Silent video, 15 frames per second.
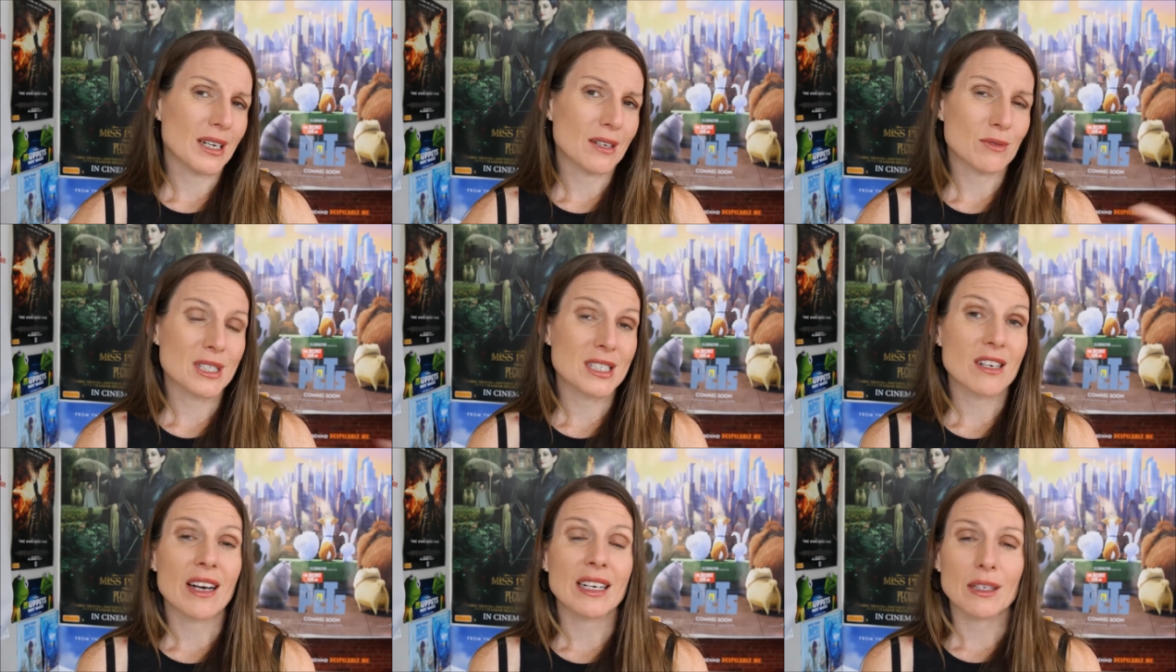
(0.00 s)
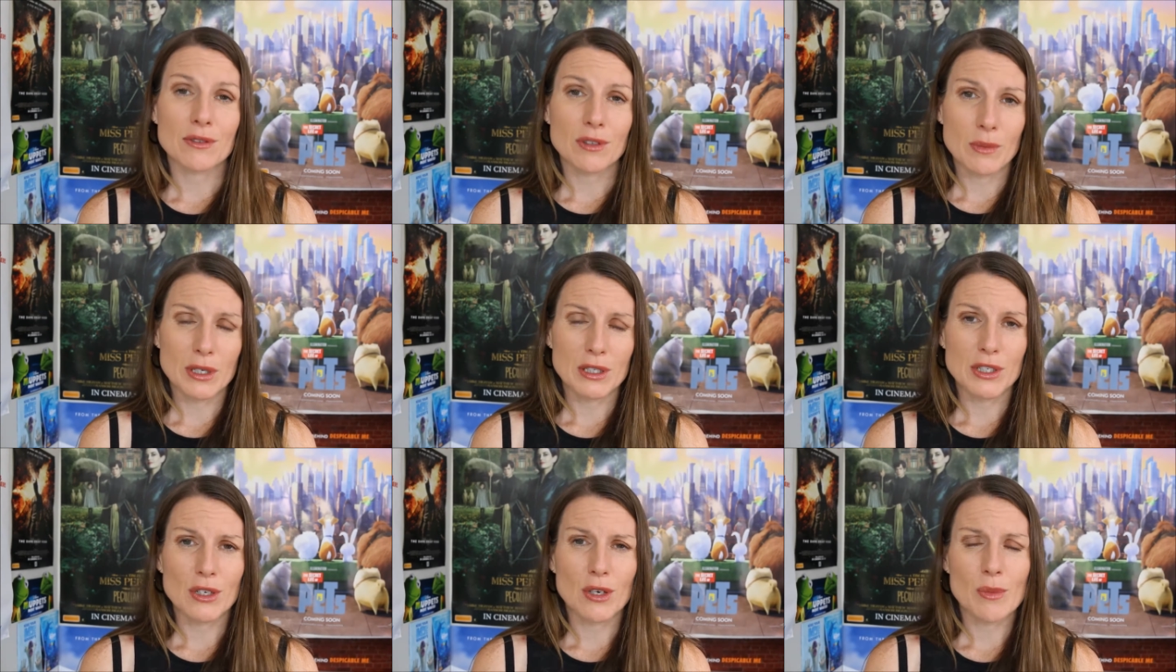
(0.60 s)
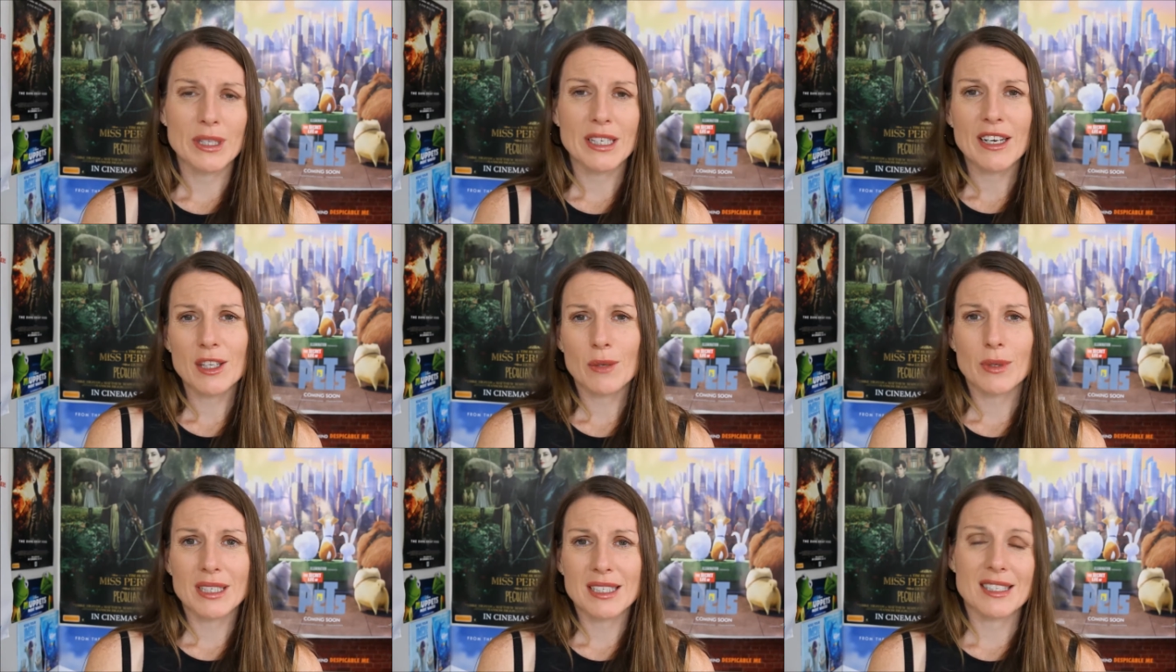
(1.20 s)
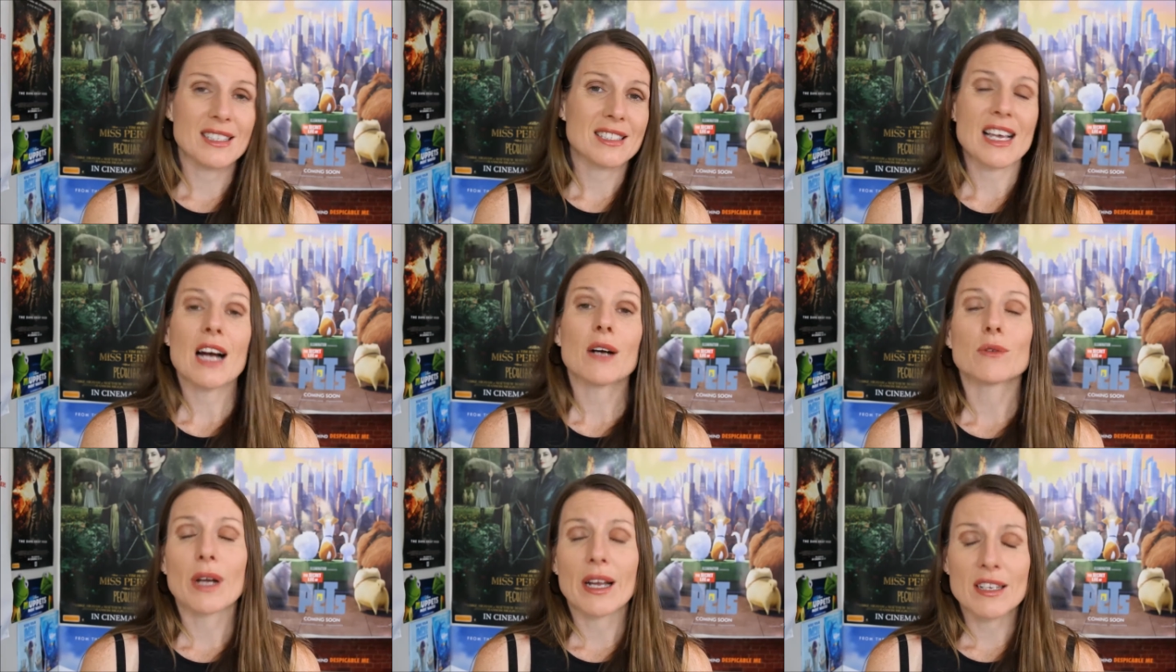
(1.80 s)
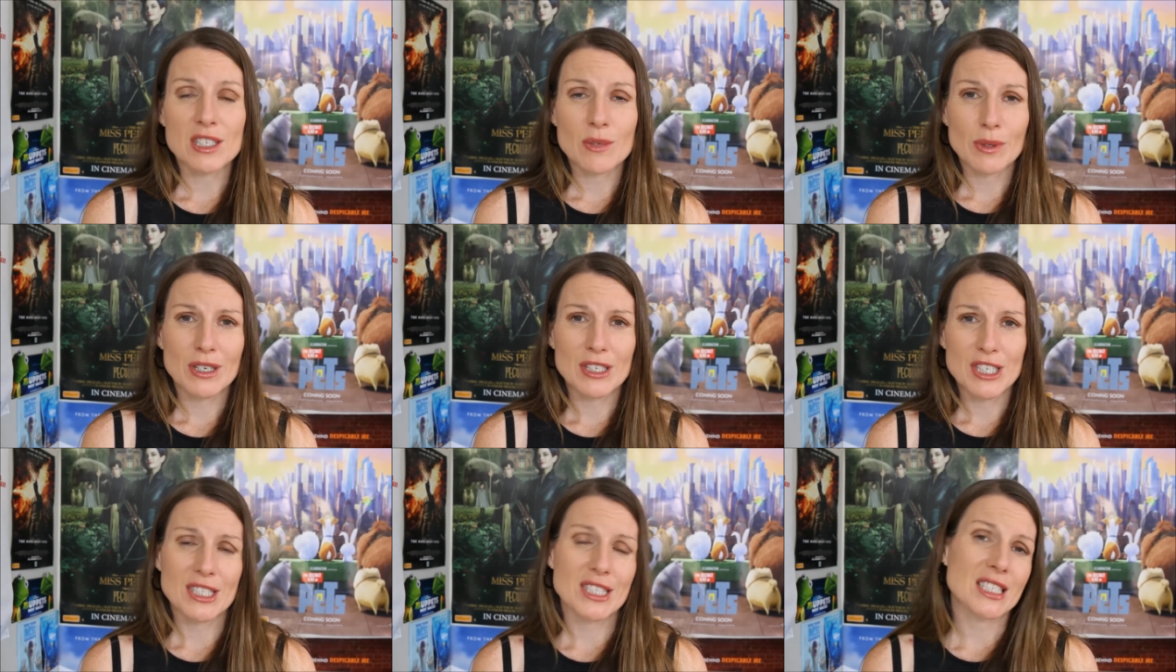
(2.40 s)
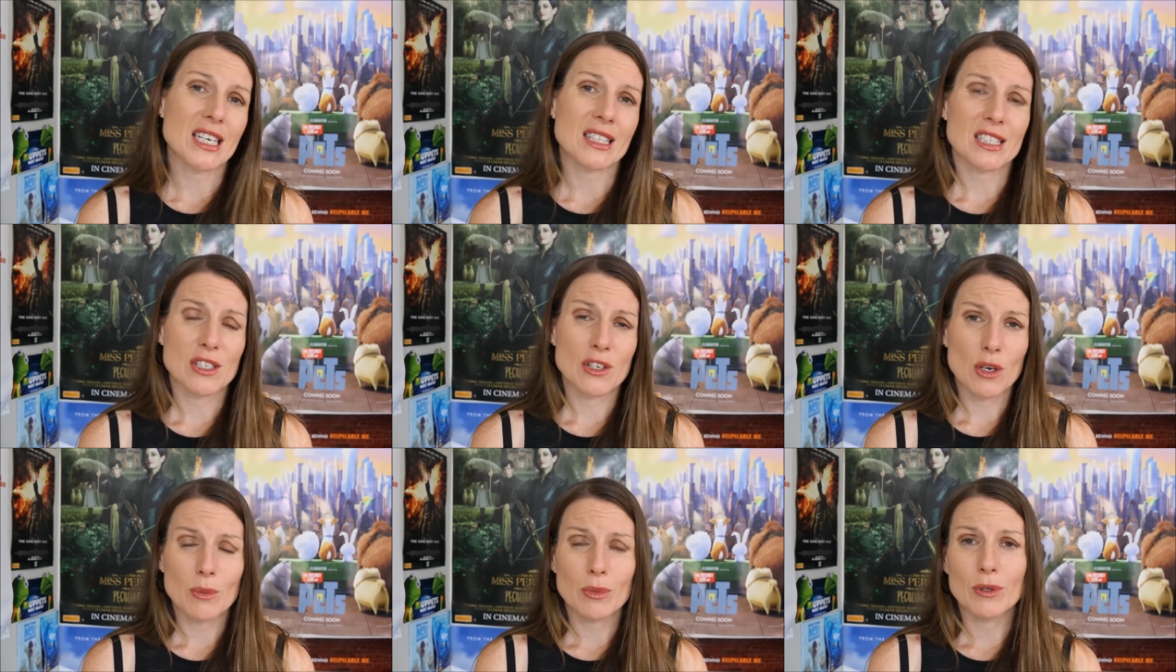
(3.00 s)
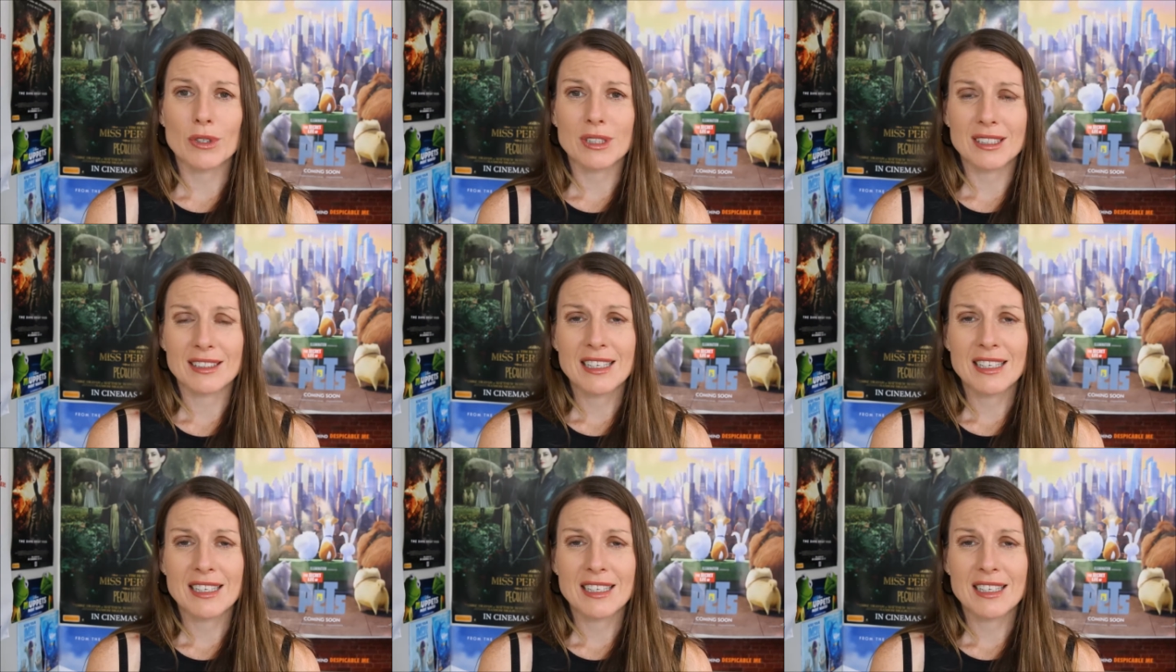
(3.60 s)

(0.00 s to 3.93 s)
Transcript: resigning from her job, and the other one is outraged because she's just had this newborn,